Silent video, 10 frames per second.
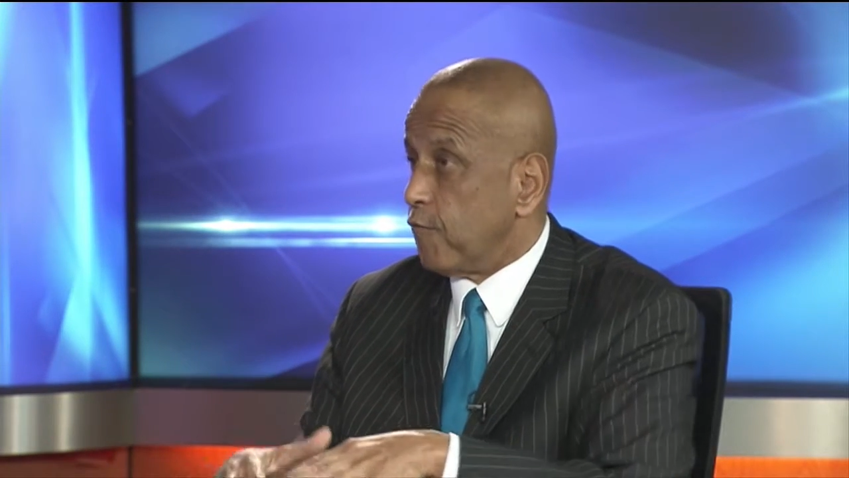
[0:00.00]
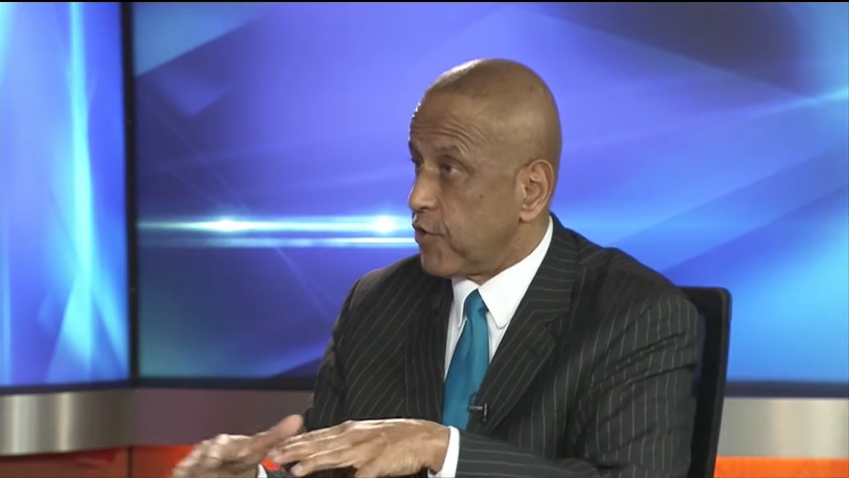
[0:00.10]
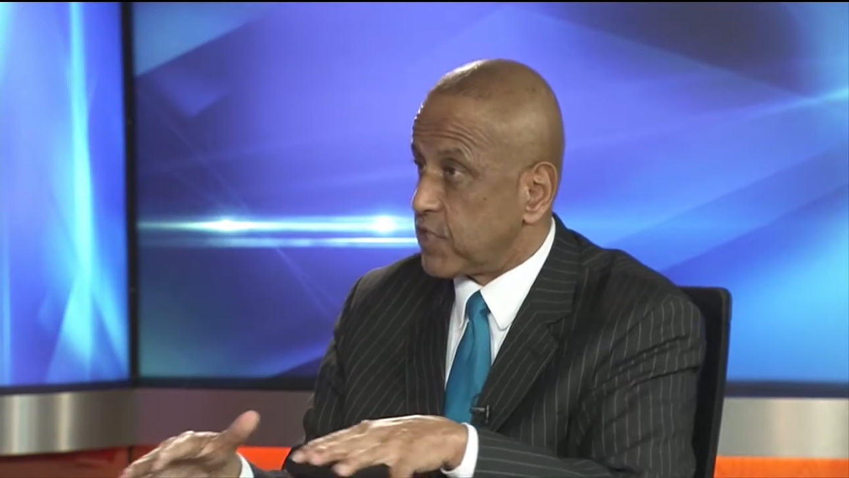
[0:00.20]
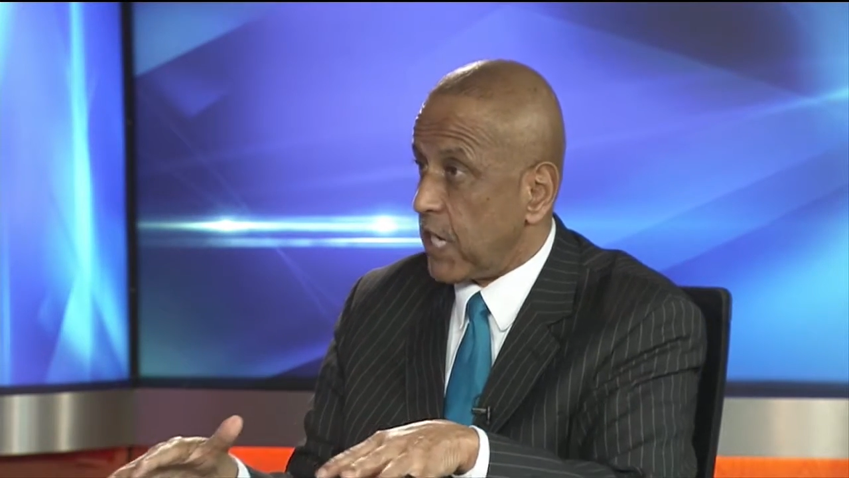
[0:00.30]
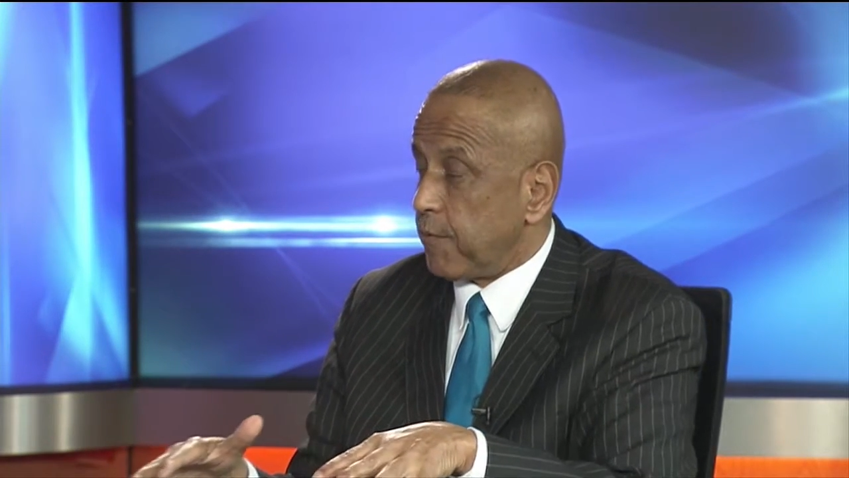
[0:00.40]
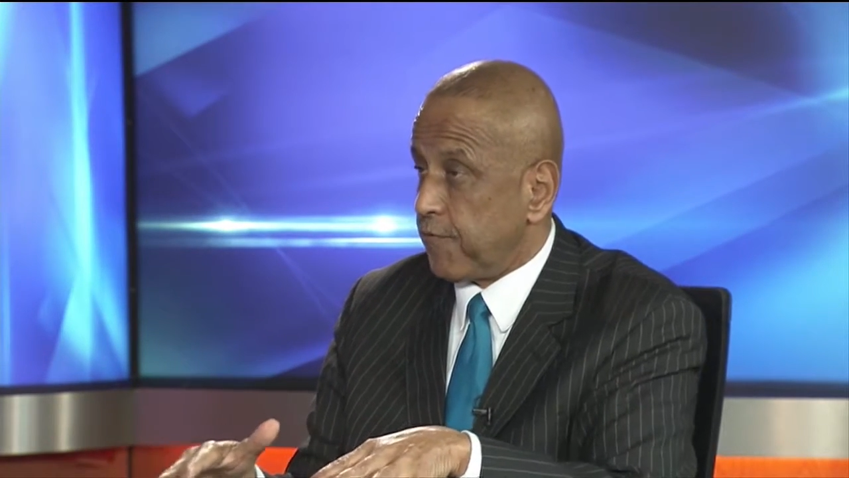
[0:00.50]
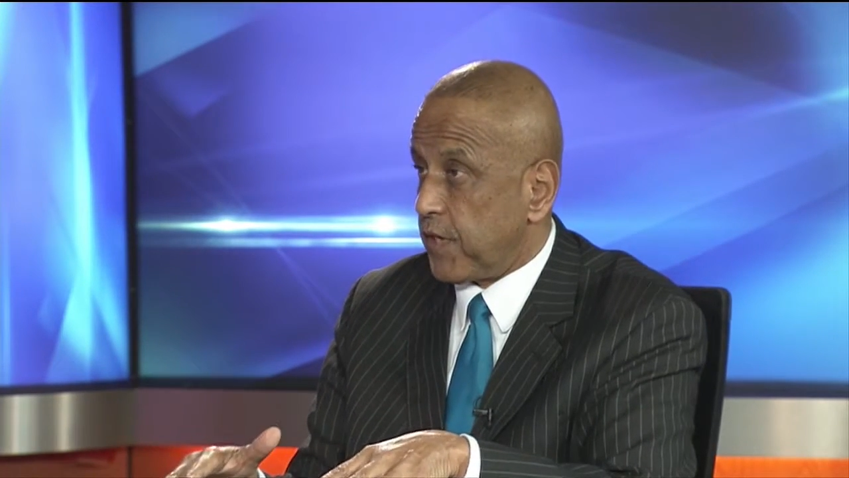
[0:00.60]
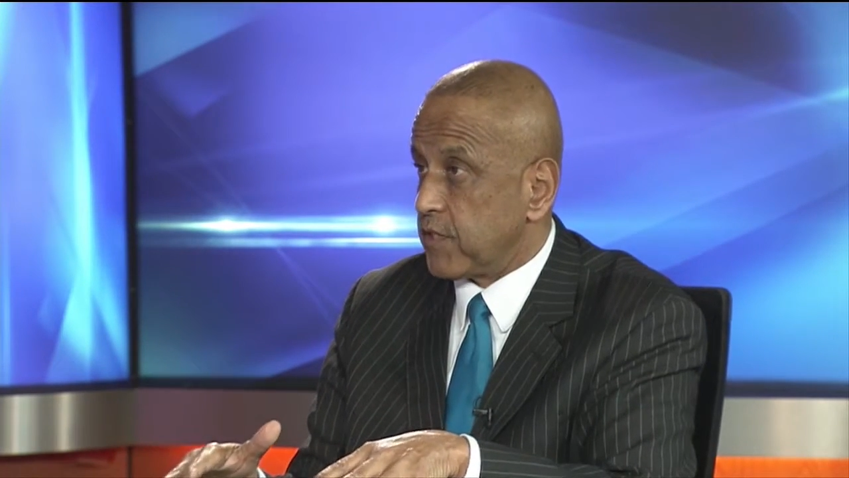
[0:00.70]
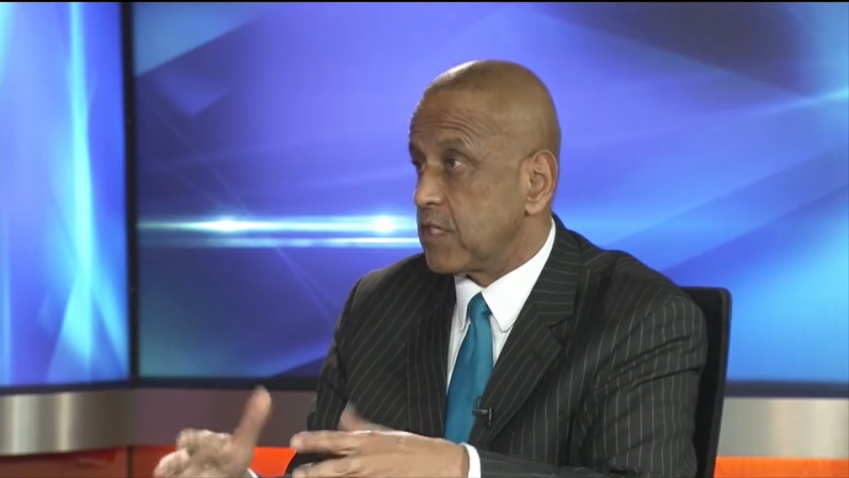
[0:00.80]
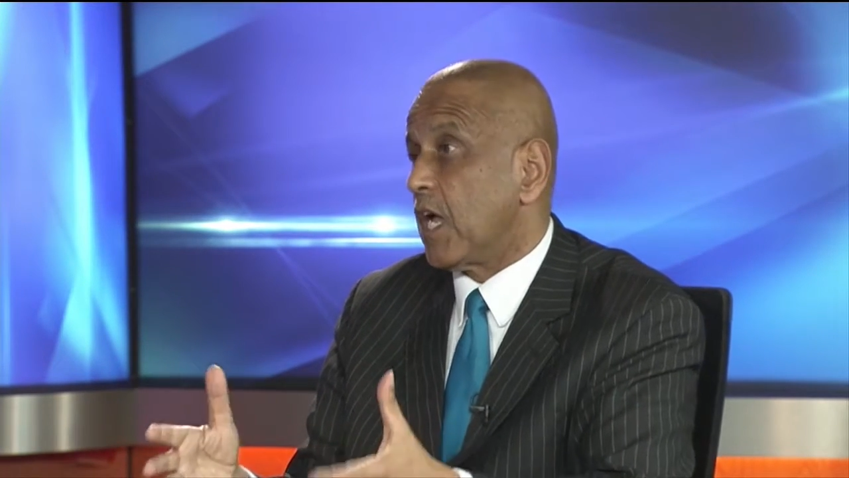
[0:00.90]
for the same
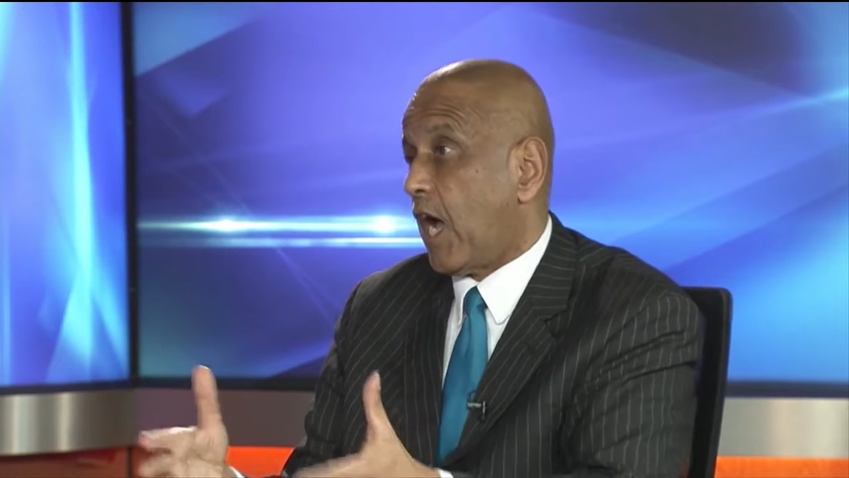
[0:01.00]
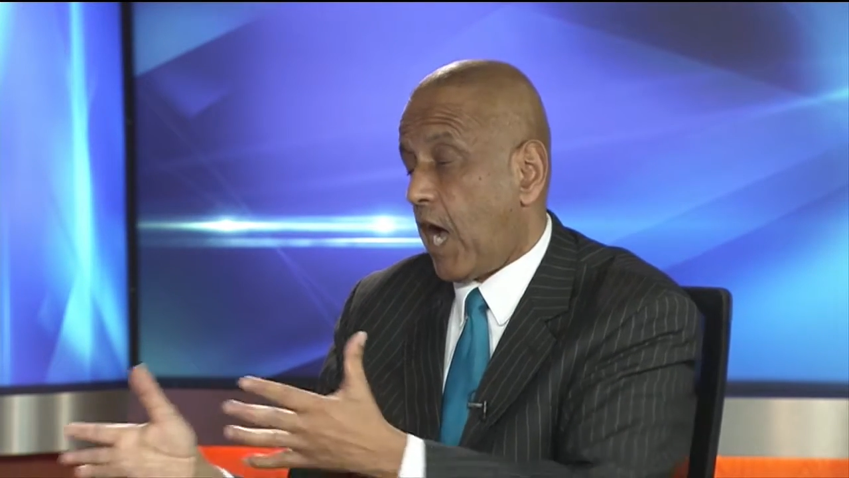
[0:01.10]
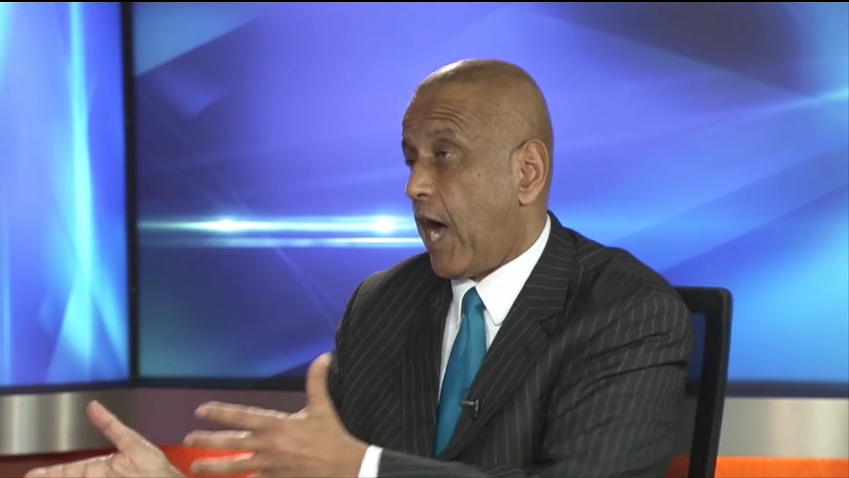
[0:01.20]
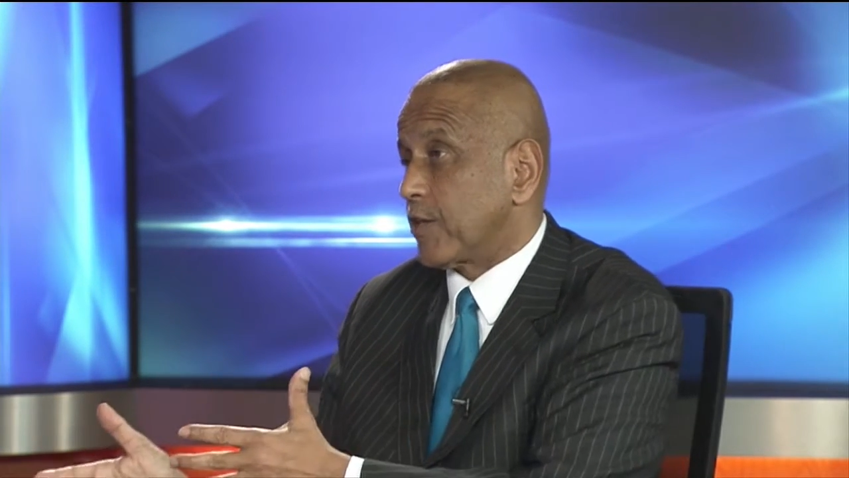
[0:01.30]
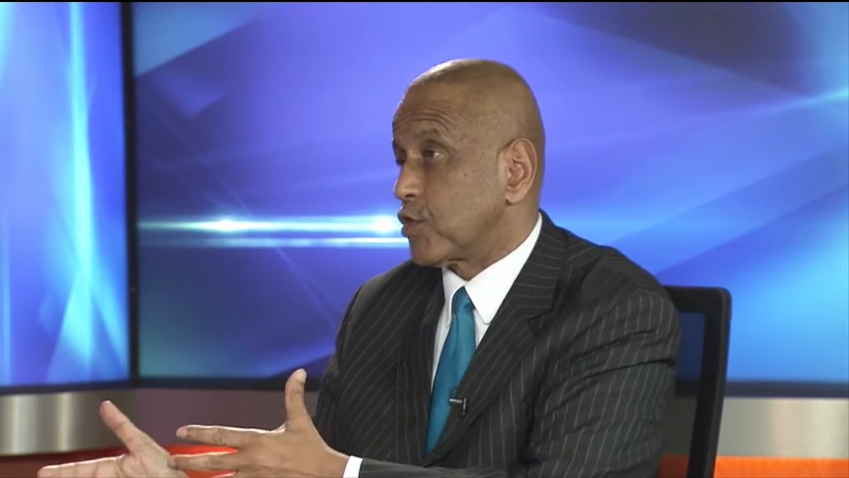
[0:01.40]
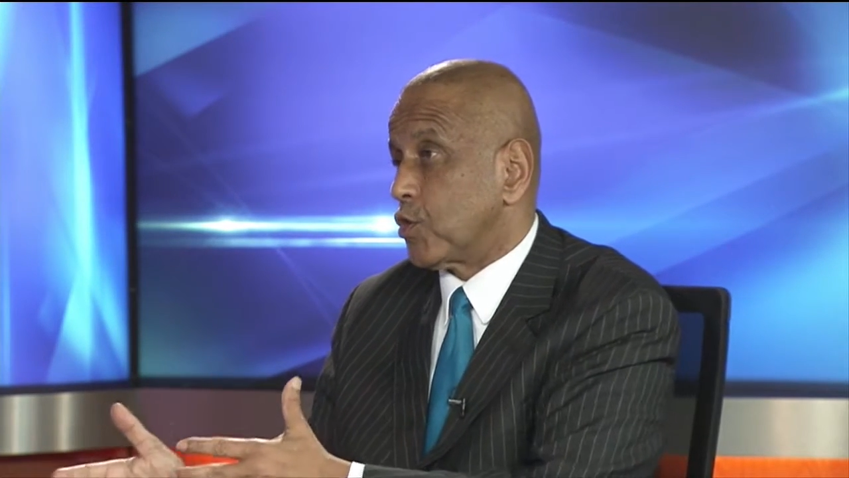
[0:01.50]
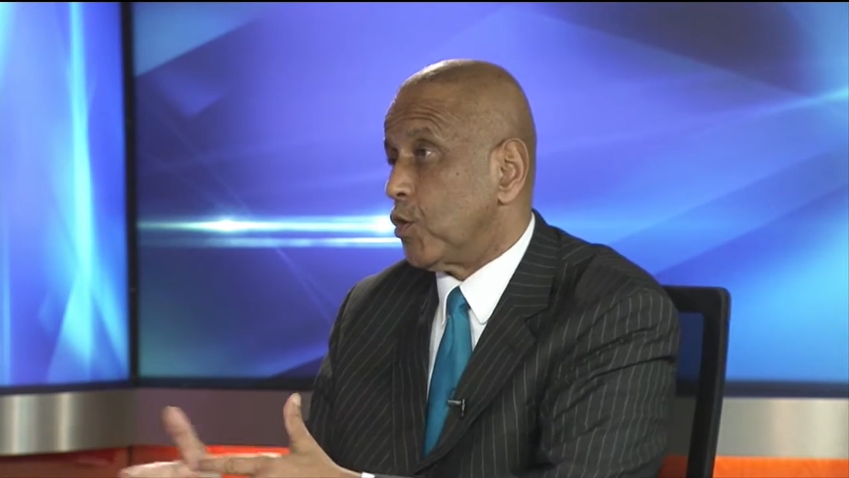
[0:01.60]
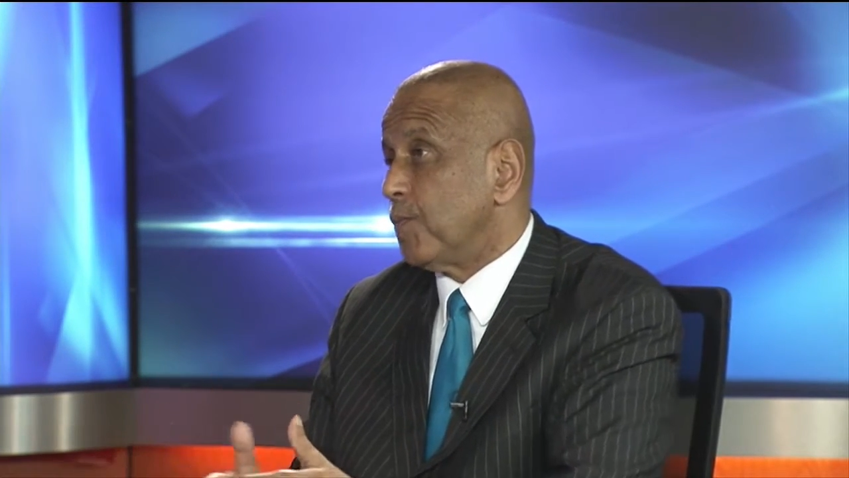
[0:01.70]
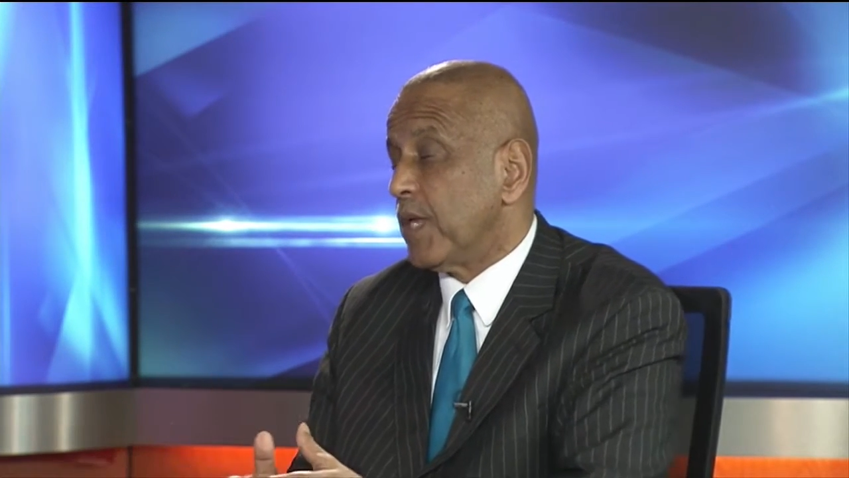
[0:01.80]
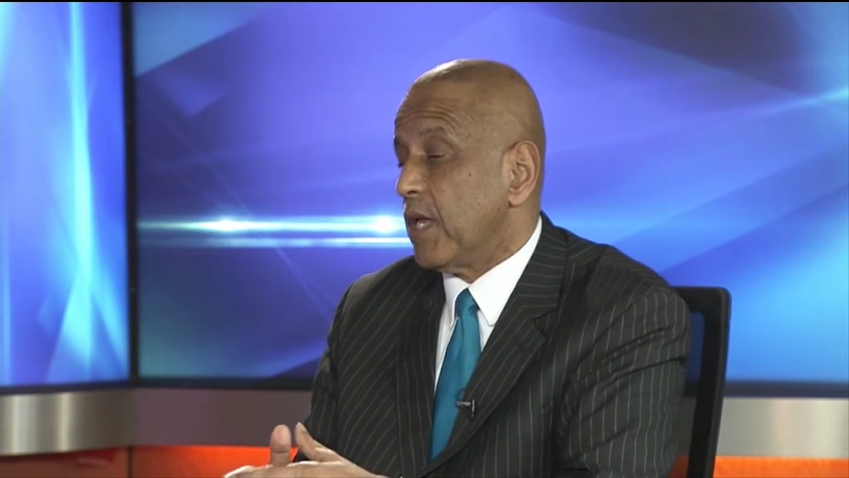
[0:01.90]
offense out of
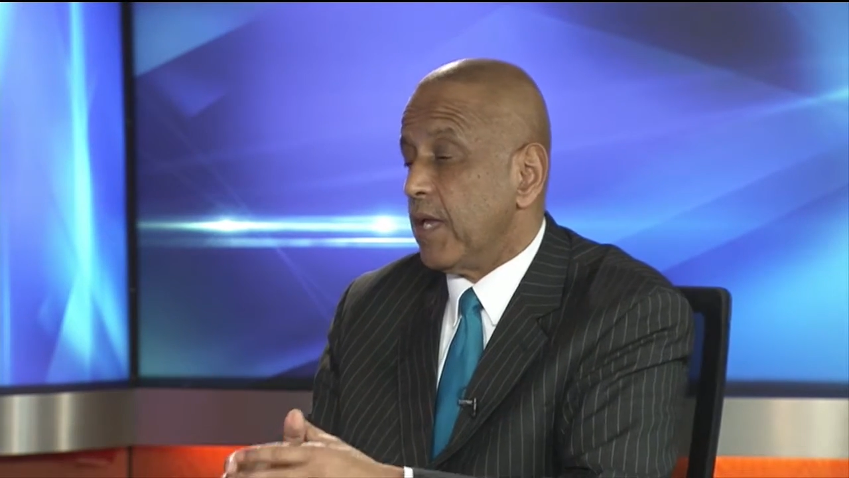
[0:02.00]
school.